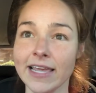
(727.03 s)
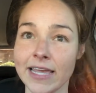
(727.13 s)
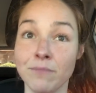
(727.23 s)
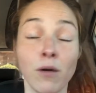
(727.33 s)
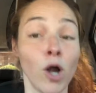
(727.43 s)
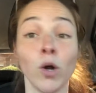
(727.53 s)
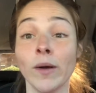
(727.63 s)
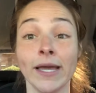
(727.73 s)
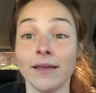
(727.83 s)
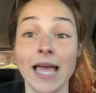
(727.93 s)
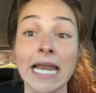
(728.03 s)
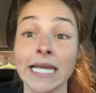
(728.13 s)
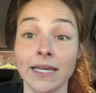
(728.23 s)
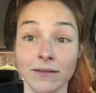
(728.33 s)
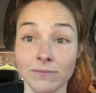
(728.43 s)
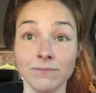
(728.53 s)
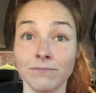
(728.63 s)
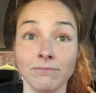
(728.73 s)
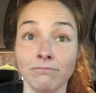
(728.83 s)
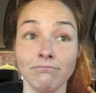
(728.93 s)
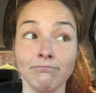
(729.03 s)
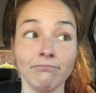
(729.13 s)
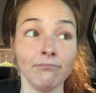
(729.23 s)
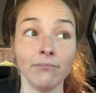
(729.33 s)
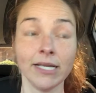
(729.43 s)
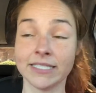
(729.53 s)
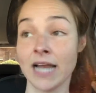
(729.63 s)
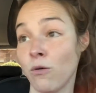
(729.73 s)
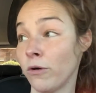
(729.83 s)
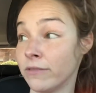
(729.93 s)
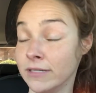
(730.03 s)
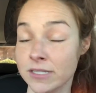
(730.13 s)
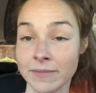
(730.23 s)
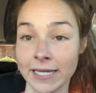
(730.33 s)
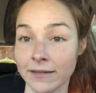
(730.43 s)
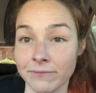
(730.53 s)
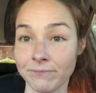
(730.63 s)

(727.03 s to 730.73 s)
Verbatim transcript: in borrowing any. It's not worth it to me.